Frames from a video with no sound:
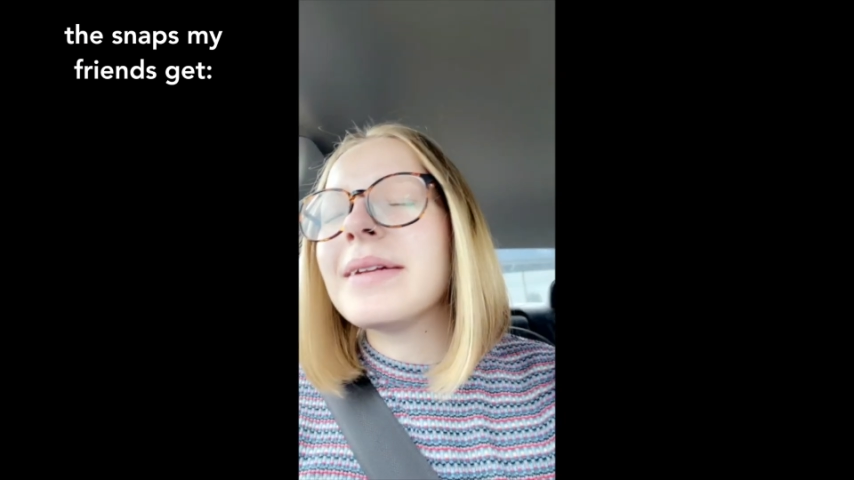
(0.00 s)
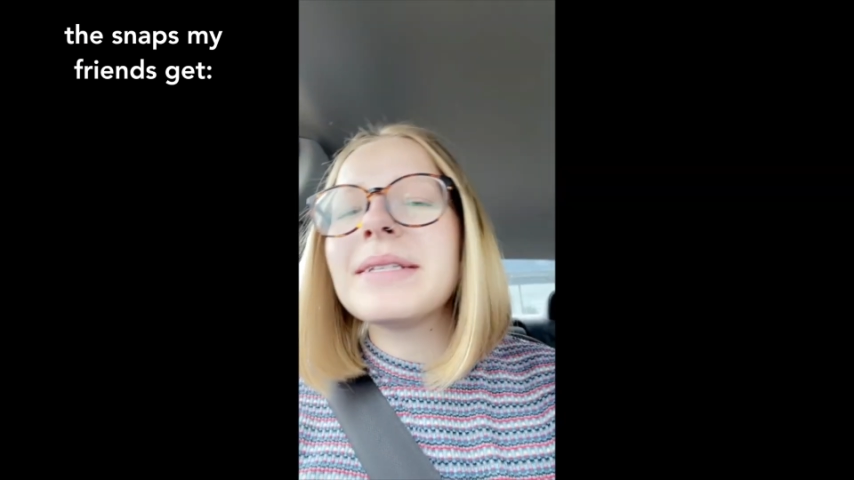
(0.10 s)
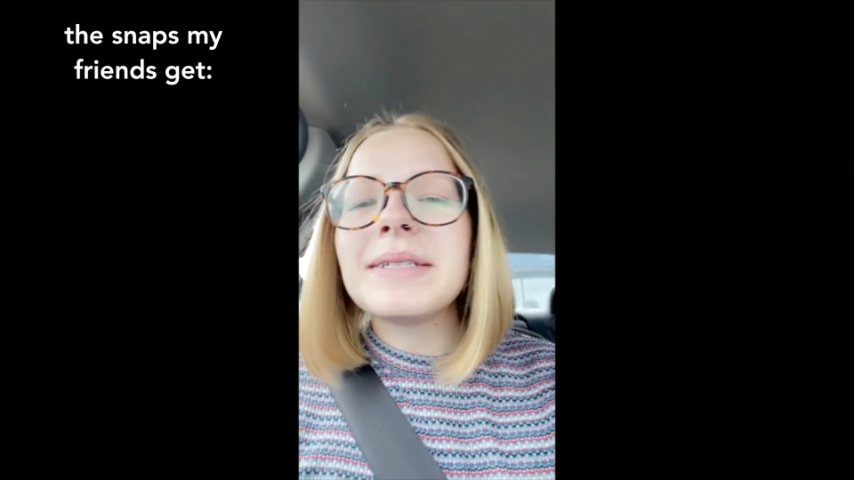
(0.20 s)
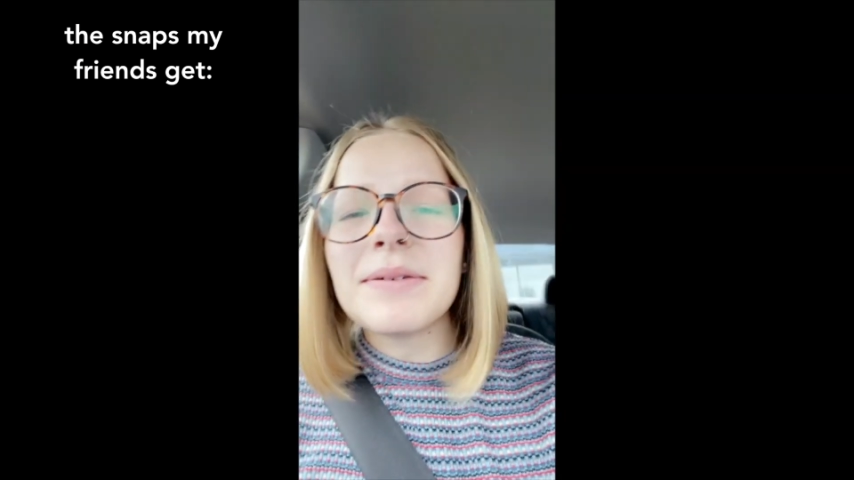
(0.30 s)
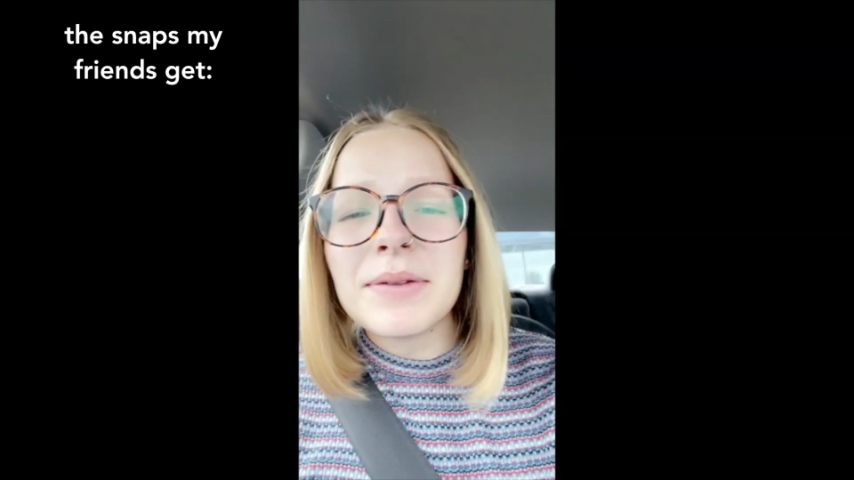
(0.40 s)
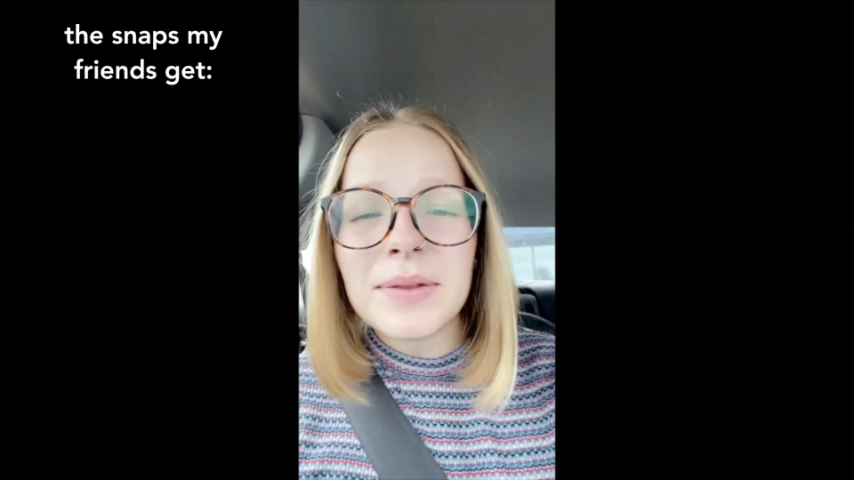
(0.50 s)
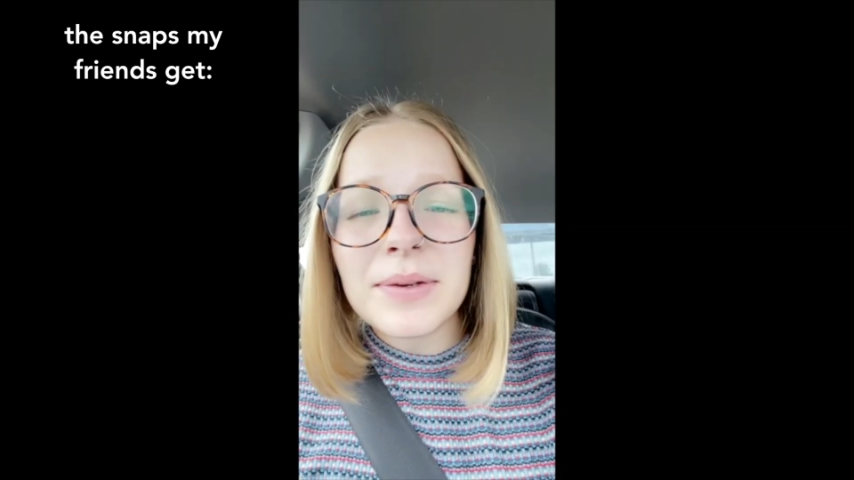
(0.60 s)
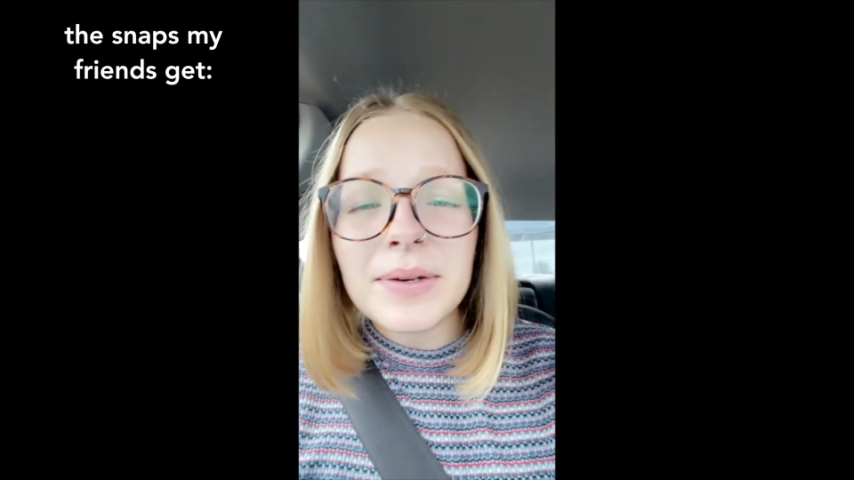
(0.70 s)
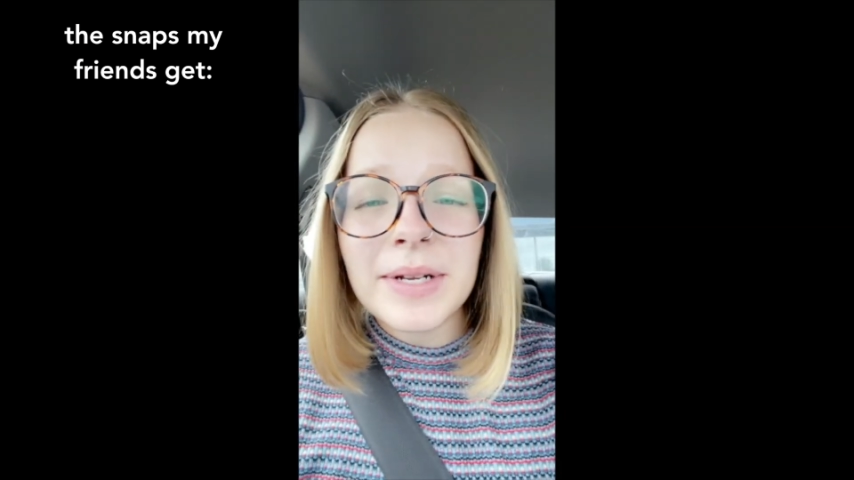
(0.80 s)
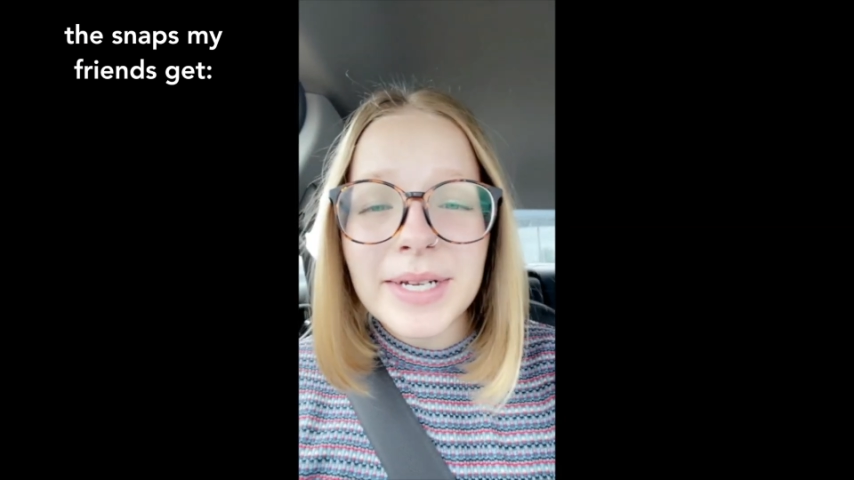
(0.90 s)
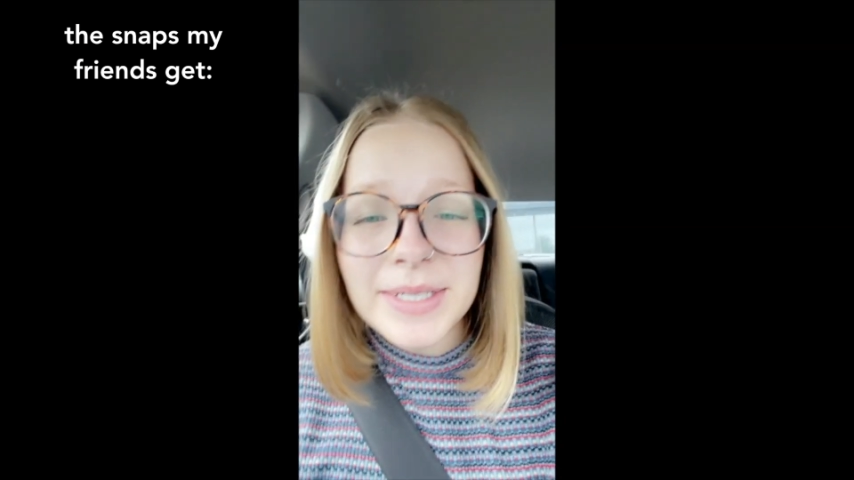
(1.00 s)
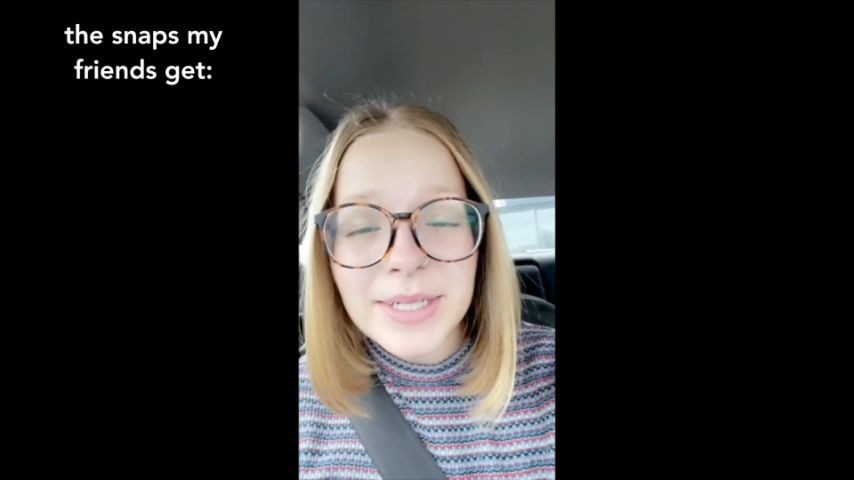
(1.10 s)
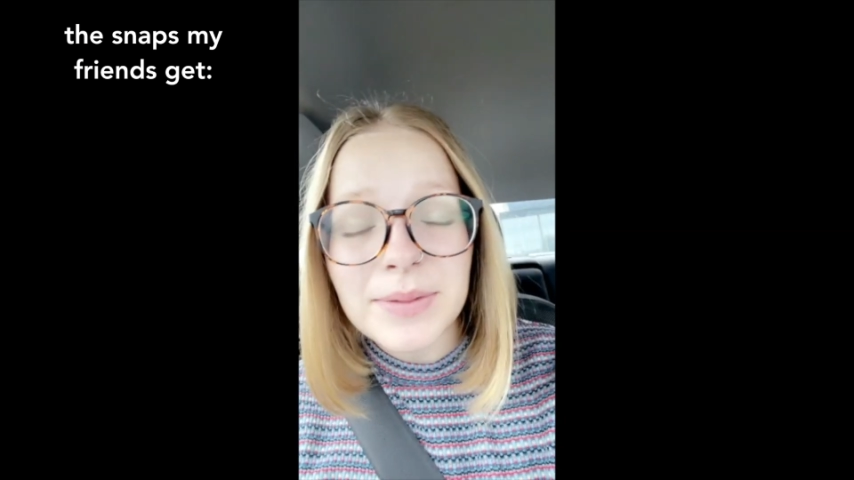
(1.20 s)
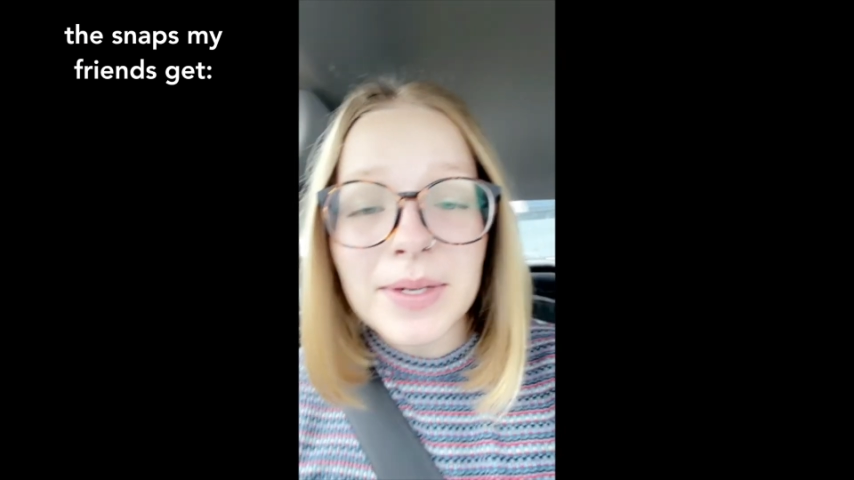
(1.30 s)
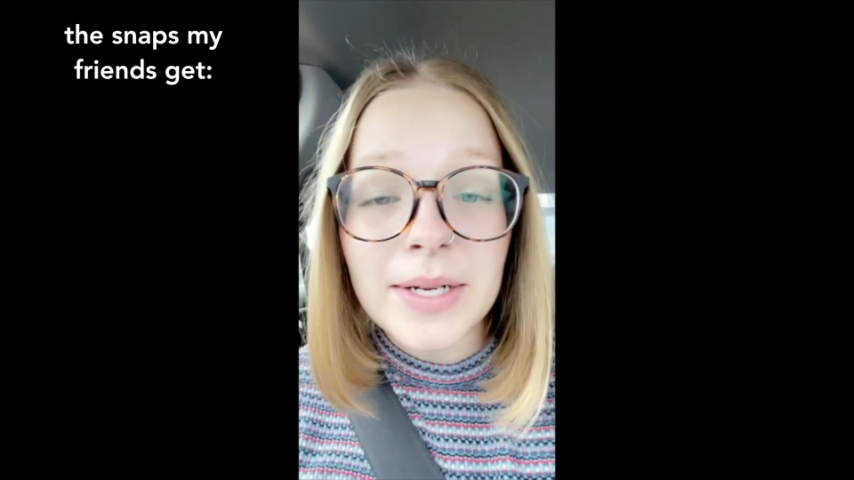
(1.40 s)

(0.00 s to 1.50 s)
7.30 to get